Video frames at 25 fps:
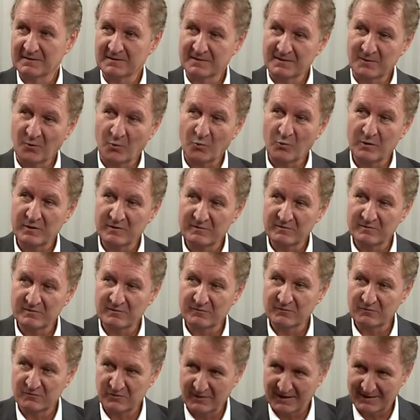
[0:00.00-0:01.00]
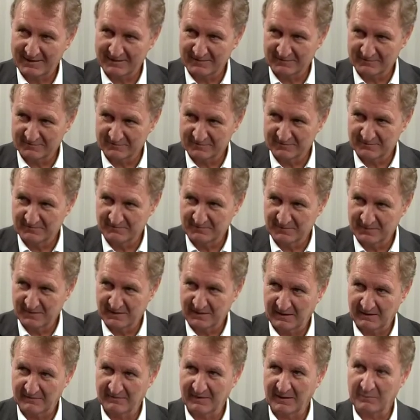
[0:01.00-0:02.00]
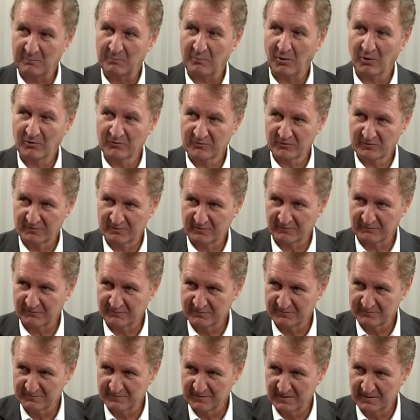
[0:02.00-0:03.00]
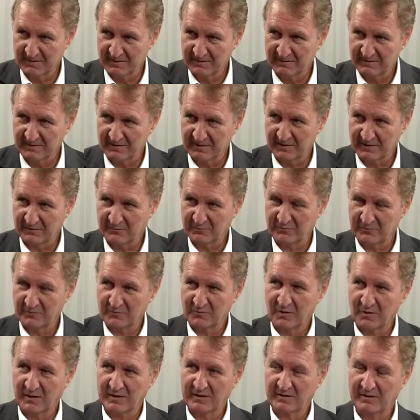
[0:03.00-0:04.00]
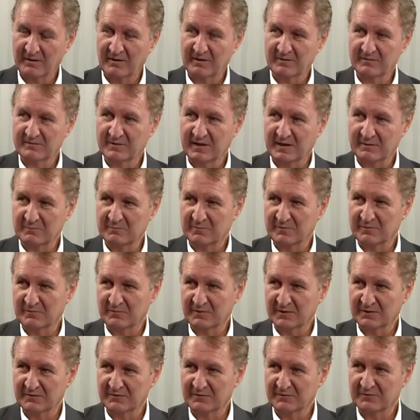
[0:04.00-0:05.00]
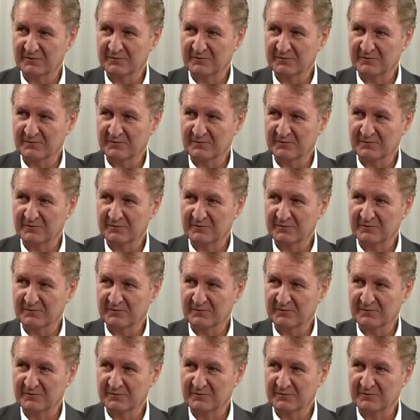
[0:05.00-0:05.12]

the winds of change and they're positive. And it was quite a nice atmosphere to